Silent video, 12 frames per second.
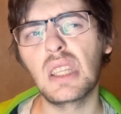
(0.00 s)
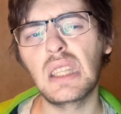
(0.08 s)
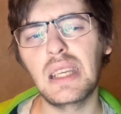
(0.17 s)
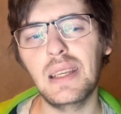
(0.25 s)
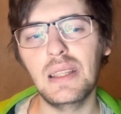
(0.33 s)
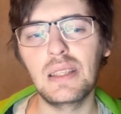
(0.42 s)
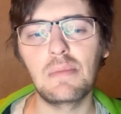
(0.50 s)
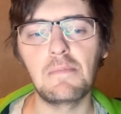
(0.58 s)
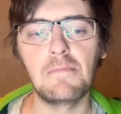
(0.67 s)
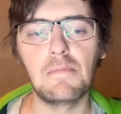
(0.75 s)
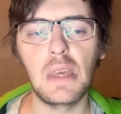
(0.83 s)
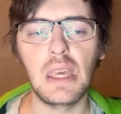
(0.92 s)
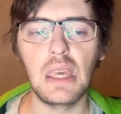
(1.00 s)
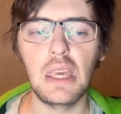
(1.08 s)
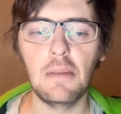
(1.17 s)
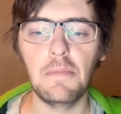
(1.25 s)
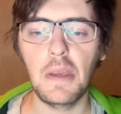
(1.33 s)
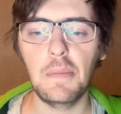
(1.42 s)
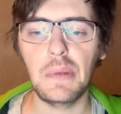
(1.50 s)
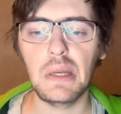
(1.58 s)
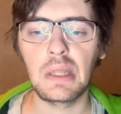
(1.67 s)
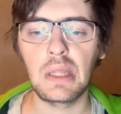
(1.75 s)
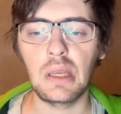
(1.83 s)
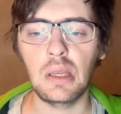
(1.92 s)
On Android maybe,
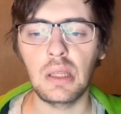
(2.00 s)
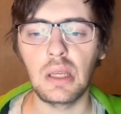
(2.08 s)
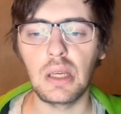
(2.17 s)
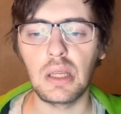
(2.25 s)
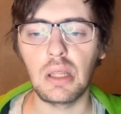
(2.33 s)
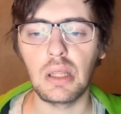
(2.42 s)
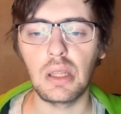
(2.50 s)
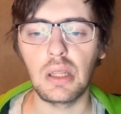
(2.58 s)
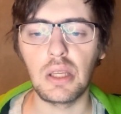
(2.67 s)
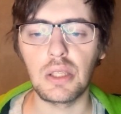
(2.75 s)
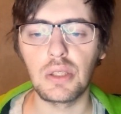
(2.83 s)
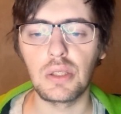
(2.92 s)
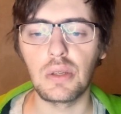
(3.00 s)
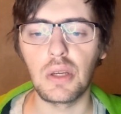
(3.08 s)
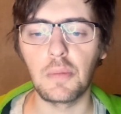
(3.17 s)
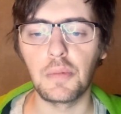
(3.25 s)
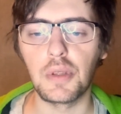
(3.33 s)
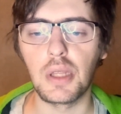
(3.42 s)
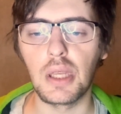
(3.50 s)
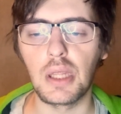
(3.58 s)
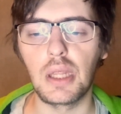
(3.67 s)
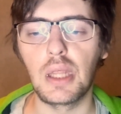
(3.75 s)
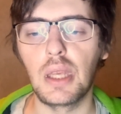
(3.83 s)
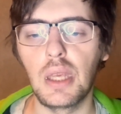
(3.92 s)
but I'm not sure about
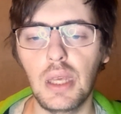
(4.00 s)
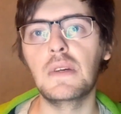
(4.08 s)
it.